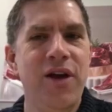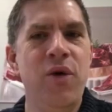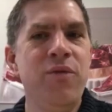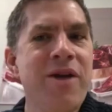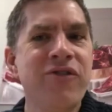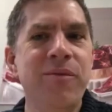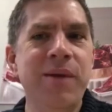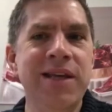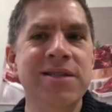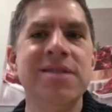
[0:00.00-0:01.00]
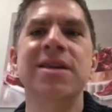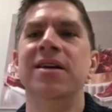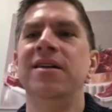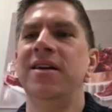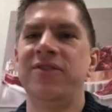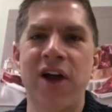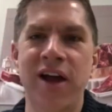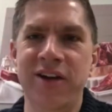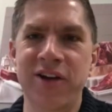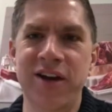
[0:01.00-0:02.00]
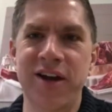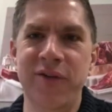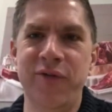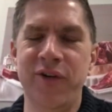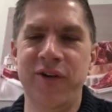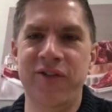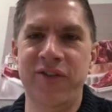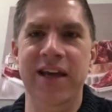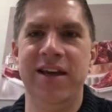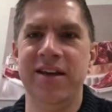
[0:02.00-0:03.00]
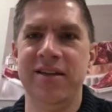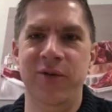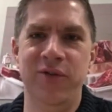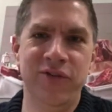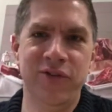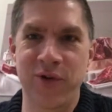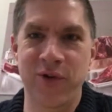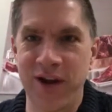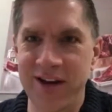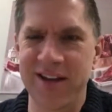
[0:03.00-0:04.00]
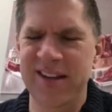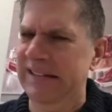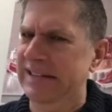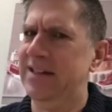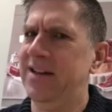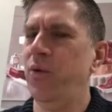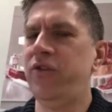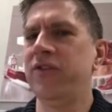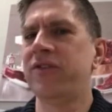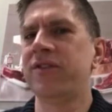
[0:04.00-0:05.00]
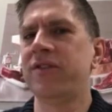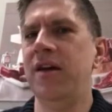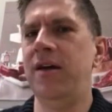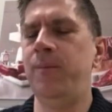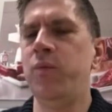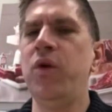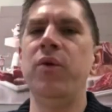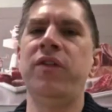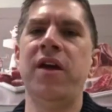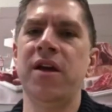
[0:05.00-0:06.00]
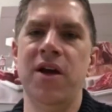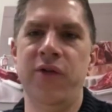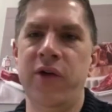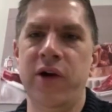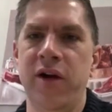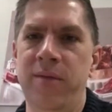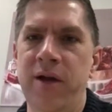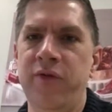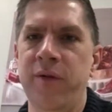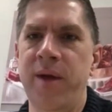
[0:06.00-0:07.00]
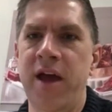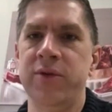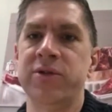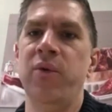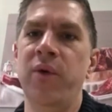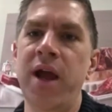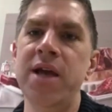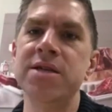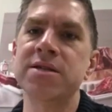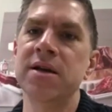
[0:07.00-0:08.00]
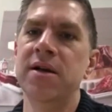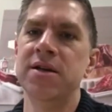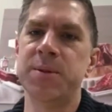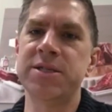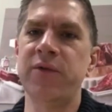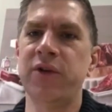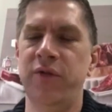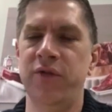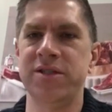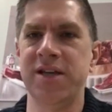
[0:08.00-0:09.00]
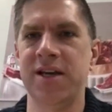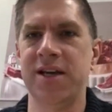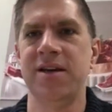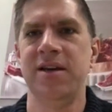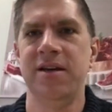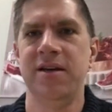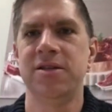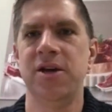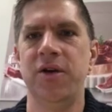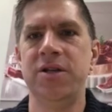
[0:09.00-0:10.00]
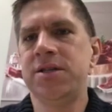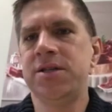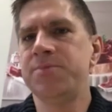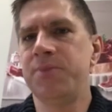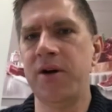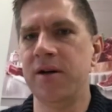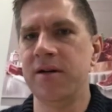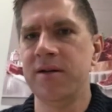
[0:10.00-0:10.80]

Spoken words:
Which basically means it's not good enough for steak, so just grind it. Which is we're taking all of our ground beef from animals that are raised specifically for steak, so it just tastes better.